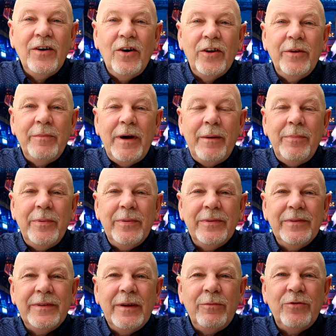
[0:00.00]
On the map
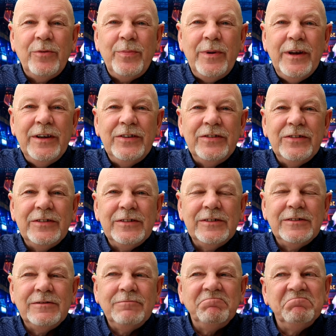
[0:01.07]
there was a place
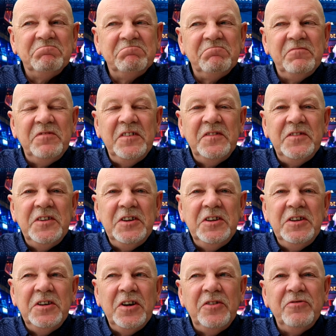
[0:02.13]

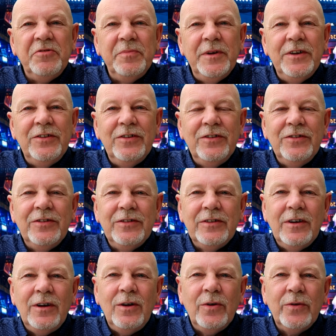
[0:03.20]
100 metres
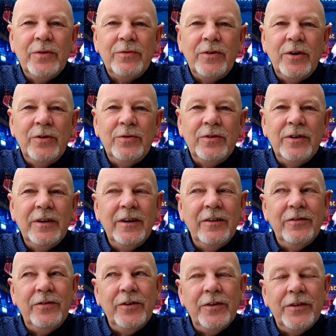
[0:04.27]
along the road,
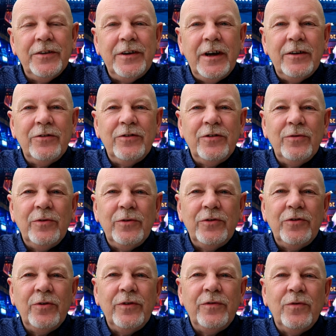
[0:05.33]
further down to
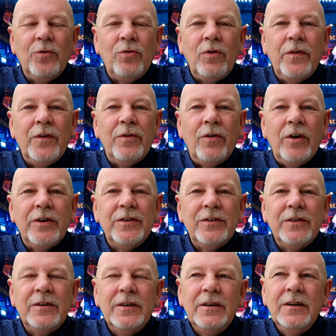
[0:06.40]
Soy 4 on the right.
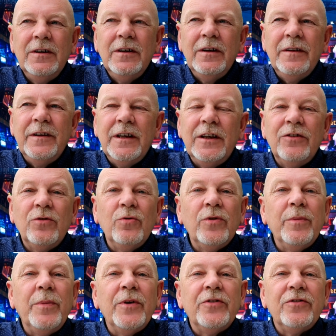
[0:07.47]
I think it's called
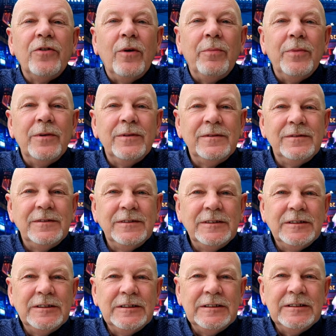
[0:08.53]
the bus stop,
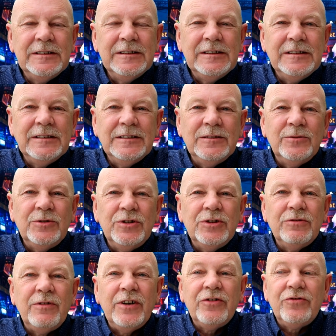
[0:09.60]
which is
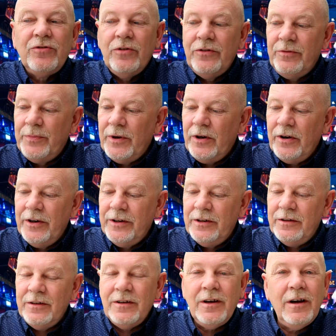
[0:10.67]
restaurants
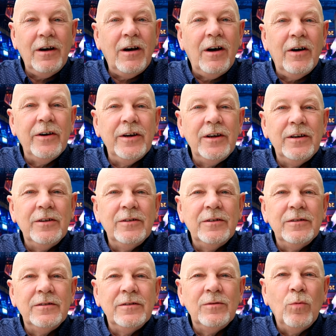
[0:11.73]
behind a high
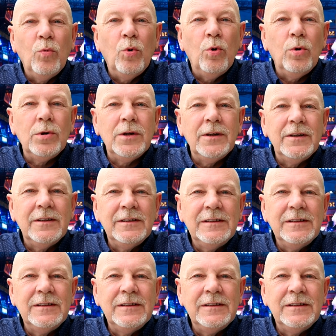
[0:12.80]
wall,